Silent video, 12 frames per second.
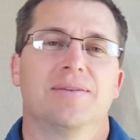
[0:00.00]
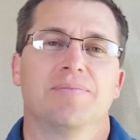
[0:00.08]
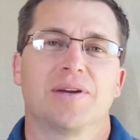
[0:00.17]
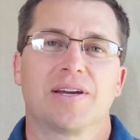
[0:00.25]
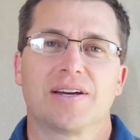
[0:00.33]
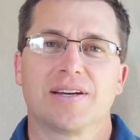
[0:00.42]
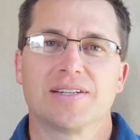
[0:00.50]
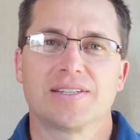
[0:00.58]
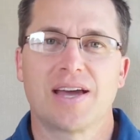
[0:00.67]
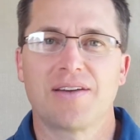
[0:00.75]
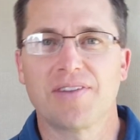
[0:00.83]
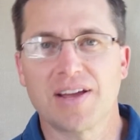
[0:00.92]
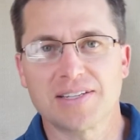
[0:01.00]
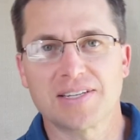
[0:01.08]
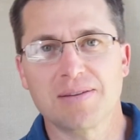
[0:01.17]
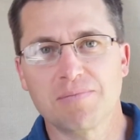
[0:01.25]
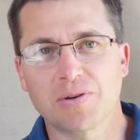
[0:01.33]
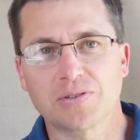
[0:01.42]
because I've not
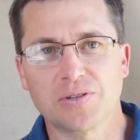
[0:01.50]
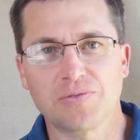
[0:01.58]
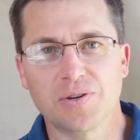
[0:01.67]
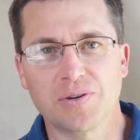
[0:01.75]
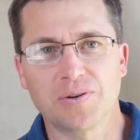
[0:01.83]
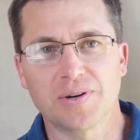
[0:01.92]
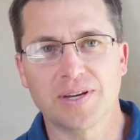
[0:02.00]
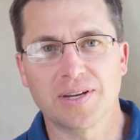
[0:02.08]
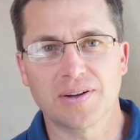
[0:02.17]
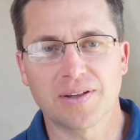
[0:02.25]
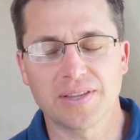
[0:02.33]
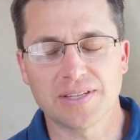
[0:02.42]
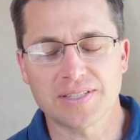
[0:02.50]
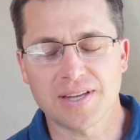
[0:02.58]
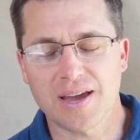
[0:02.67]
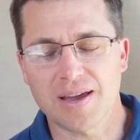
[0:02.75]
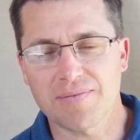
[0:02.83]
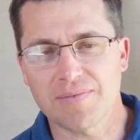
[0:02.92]
seen most of you in all this
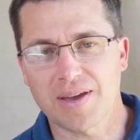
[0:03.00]
time.